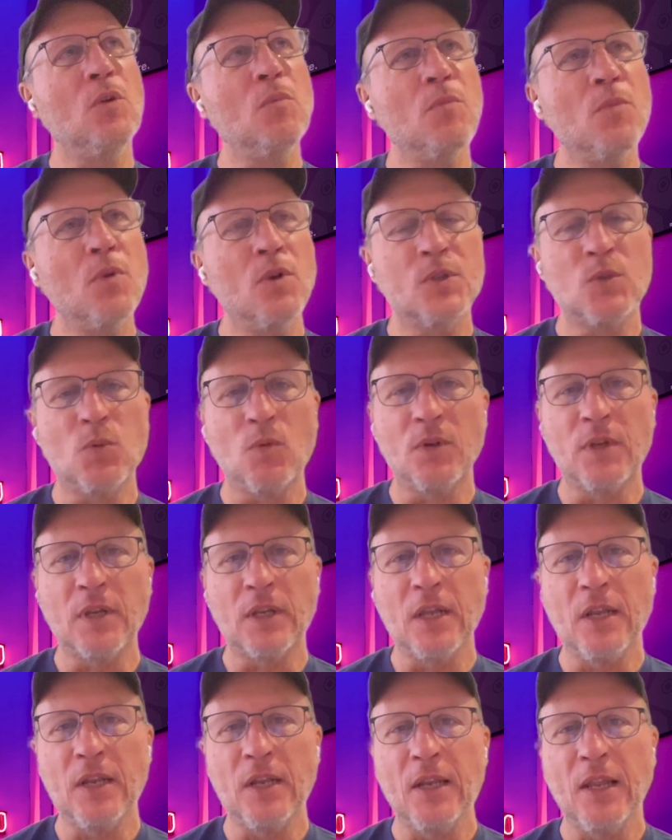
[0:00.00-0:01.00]
you most want to
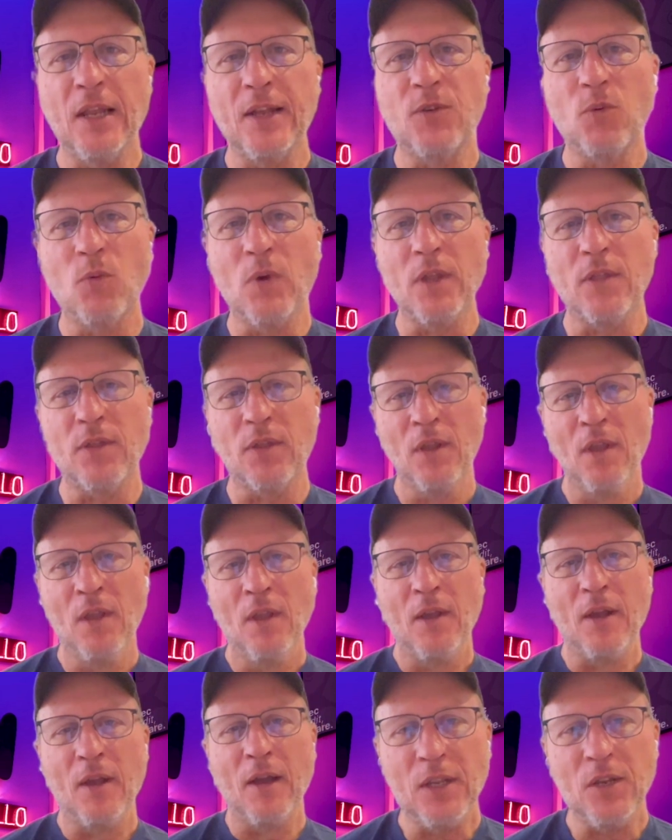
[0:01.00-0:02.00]
connect with
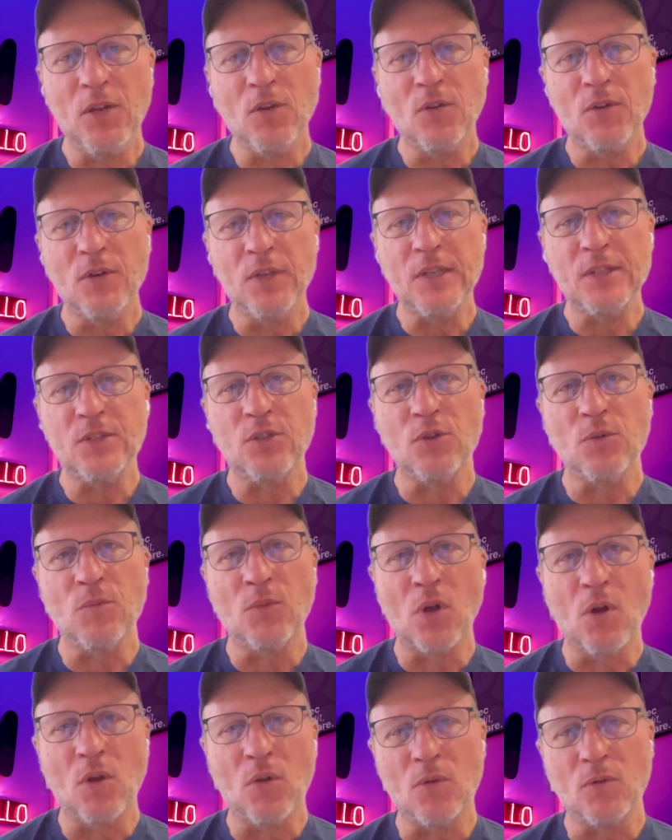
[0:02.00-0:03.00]
in your near-term
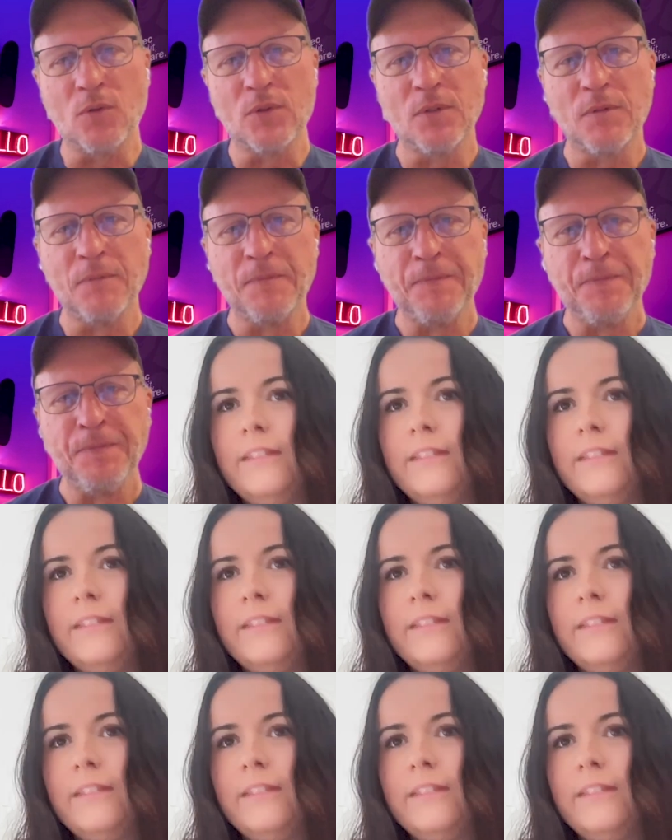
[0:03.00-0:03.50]
goals?